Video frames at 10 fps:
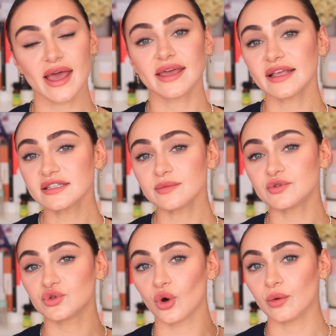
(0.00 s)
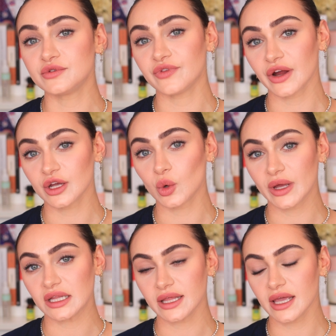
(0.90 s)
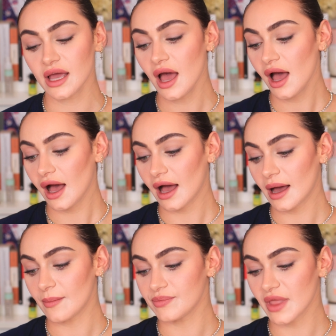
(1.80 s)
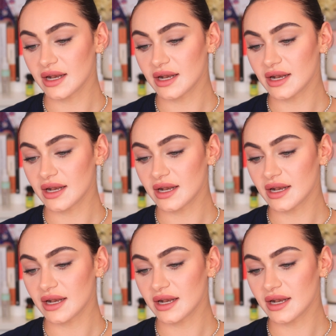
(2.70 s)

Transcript: It gets absorbed very quickly um,